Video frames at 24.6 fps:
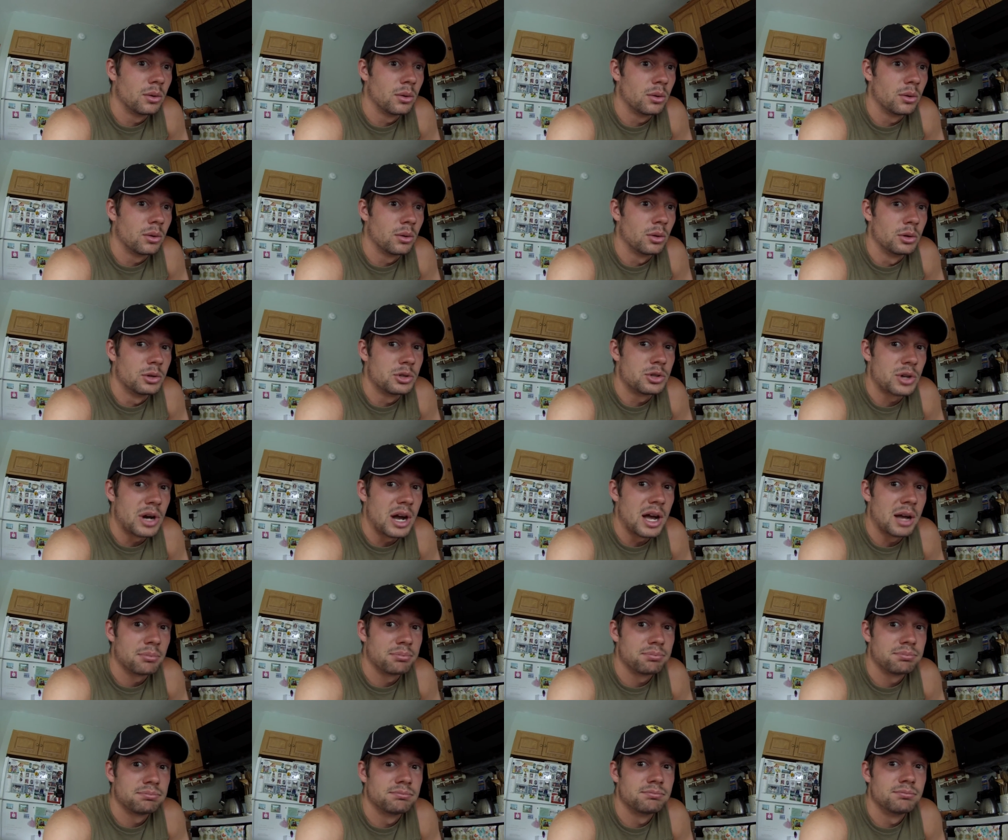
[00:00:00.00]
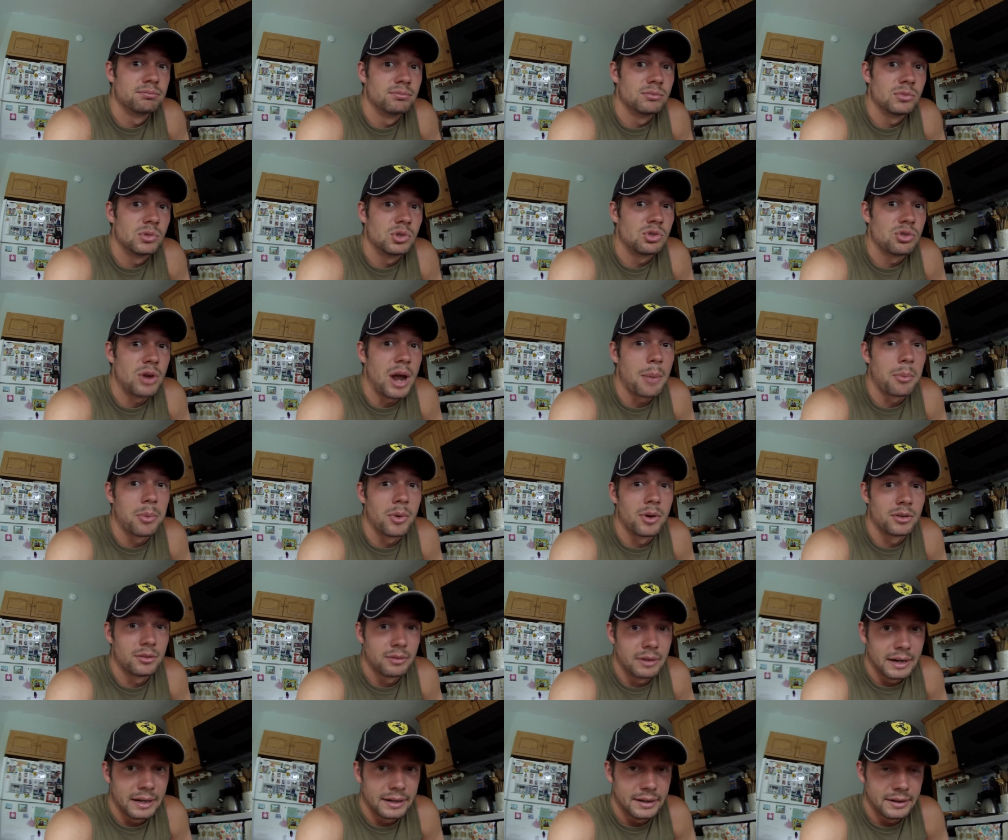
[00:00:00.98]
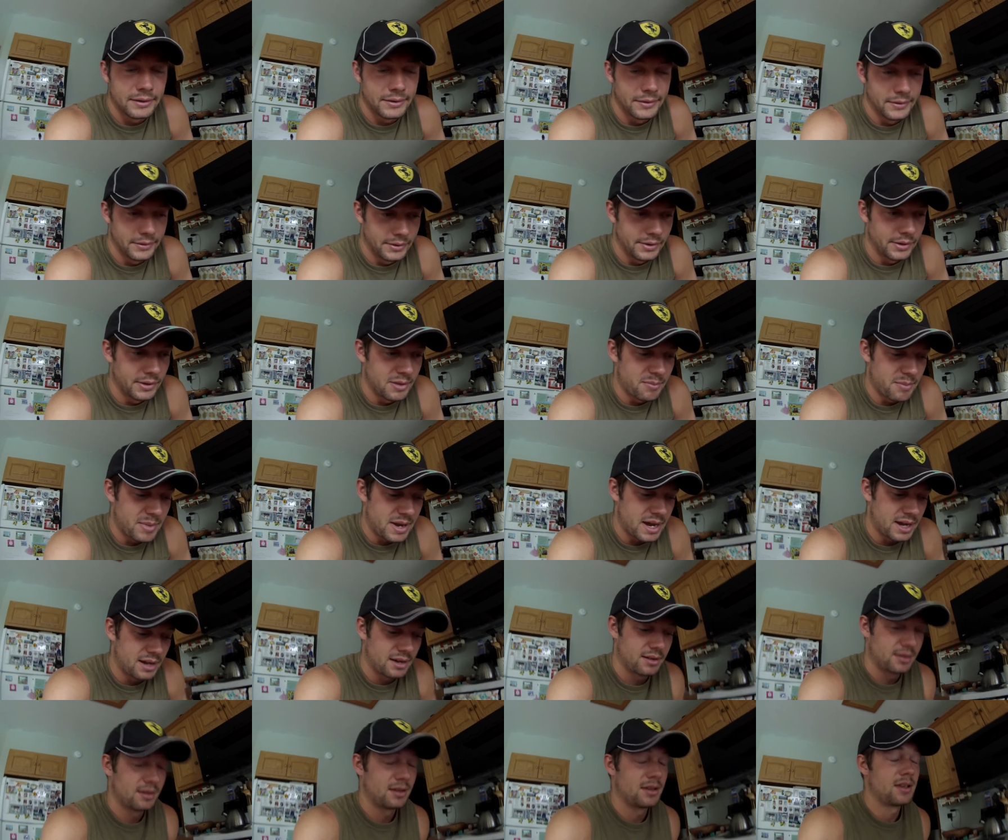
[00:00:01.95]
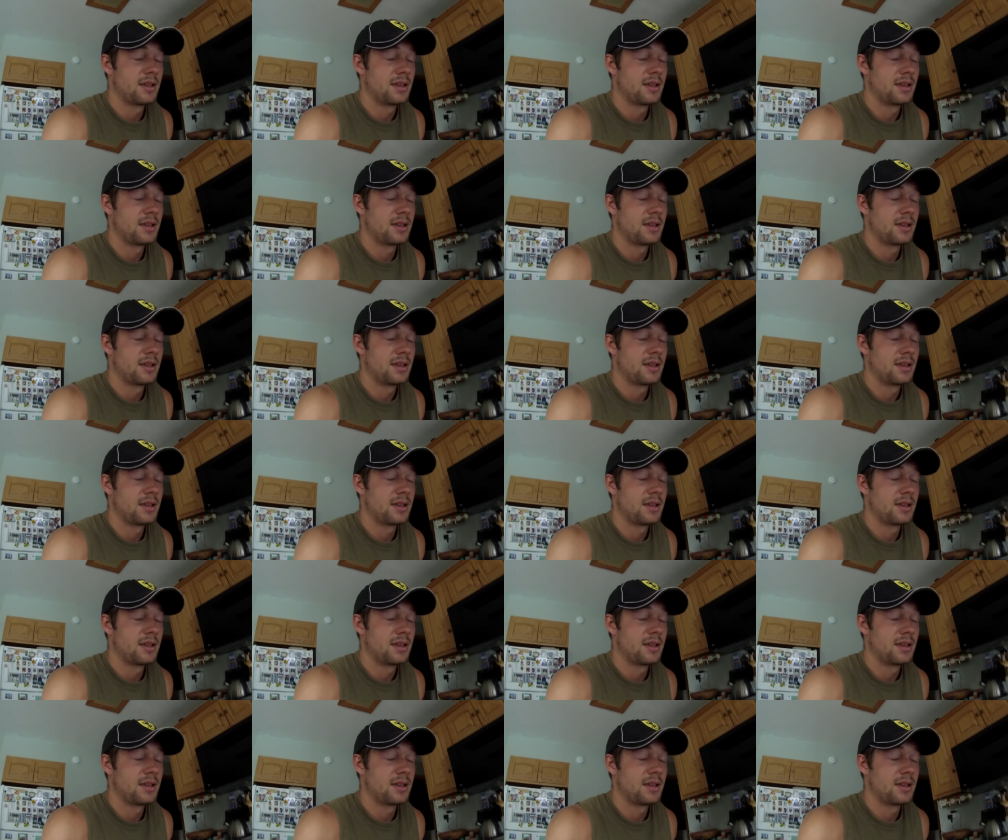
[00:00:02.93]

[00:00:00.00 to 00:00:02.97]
or drop drop one right here on the mat.